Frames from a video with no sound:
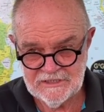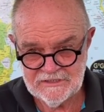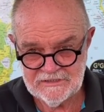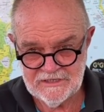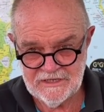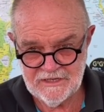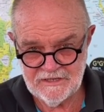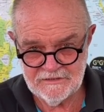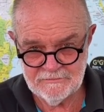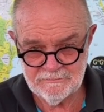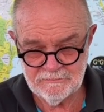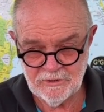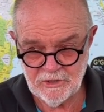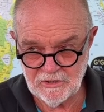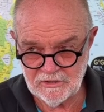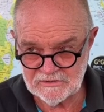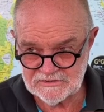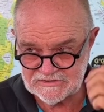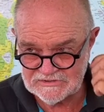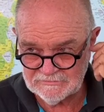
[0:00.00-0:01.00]
Now, the
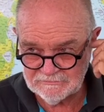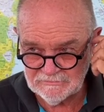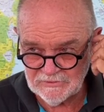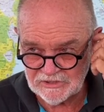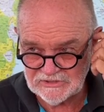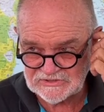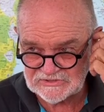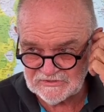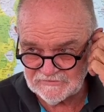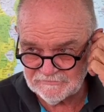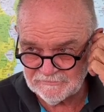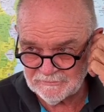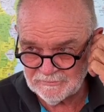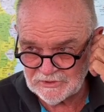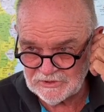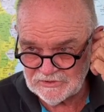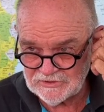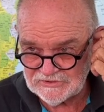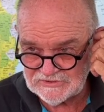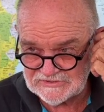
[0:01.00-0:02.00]
models that most of them are
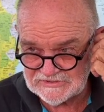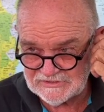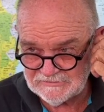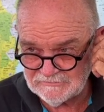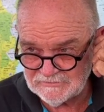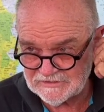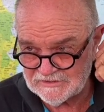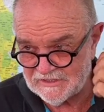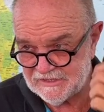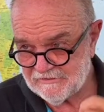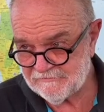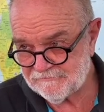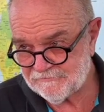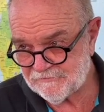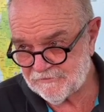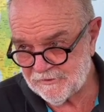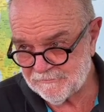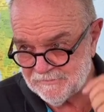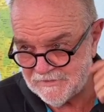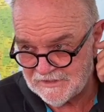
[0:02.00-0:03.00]
using are
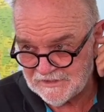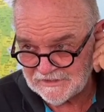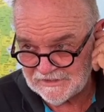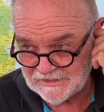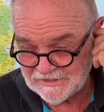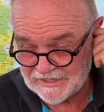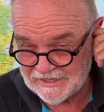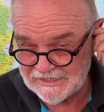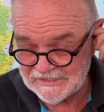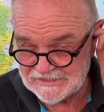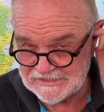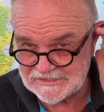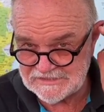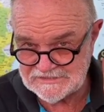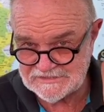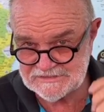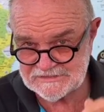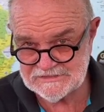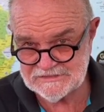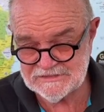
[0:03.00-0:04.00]
from the
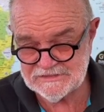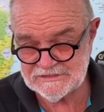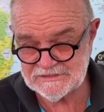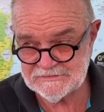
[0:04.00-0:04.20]
80s and